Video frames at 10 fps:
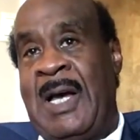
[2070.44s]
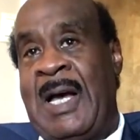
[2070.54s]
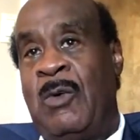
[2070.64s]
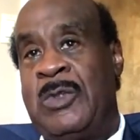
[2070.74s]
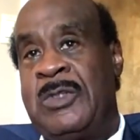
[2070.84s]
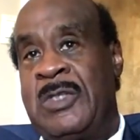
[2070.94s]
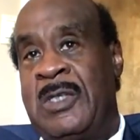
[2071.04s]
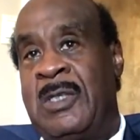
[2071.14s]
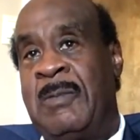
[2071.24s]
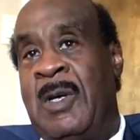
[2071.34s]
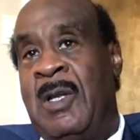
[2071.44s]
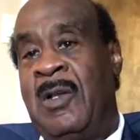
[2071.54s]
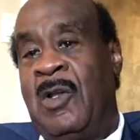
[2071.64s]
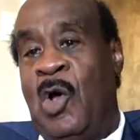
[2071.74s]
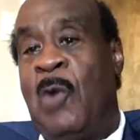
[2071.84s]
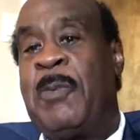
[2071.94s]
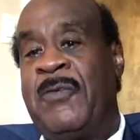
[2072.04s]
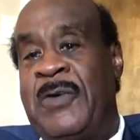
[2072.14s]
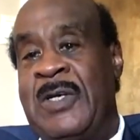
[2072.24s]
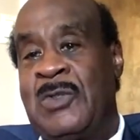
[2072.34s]
I was a law
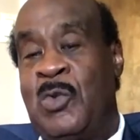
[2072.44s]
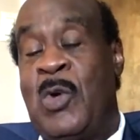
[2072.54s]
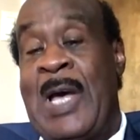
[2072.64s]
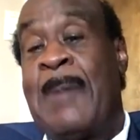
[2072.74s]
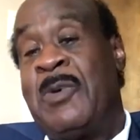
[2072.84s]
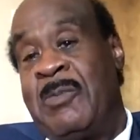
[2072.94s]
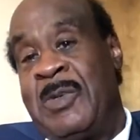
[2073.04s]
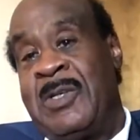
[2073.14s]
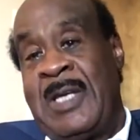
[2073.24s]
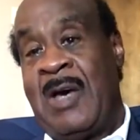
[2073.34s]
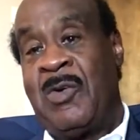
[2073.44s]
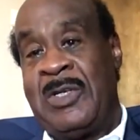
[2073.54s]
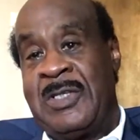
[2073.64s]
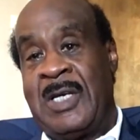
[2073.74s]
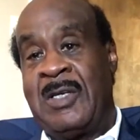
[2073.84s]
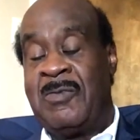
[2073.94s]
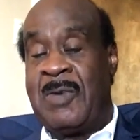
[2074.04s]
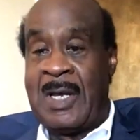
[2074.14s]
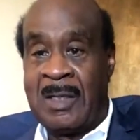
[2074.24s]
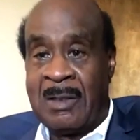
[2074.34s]
professor who happened to be a county executive,
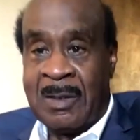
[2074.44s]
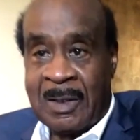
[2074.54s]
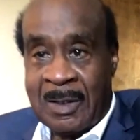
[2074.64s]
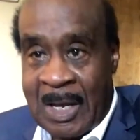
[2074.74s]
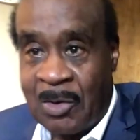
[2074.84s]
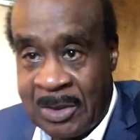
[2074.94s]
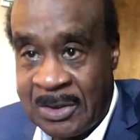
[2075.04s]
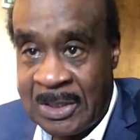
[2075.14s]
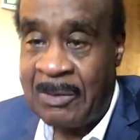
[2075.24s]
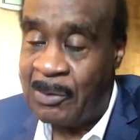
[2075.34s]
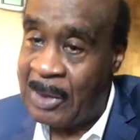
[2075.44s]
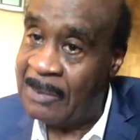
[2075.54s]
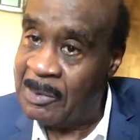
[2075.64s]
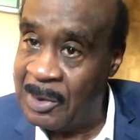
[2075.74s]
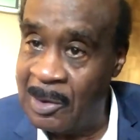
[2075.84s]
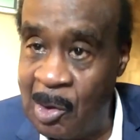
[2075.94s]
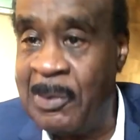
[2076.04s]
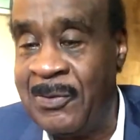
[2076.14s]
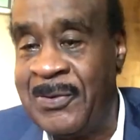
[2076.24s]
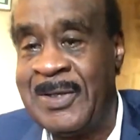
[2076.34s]
not a county executive who happened to be a law
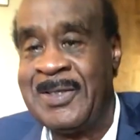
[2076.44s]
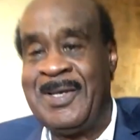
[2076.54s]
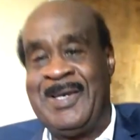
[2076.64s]
professor.